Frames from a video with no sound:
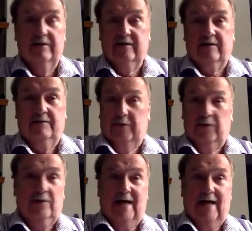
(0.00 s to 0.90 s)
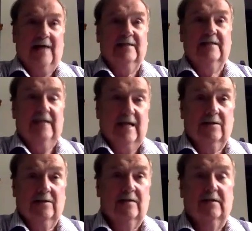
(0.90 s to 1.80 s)
it's purely
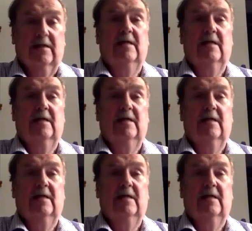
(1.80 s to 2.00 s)
accidental,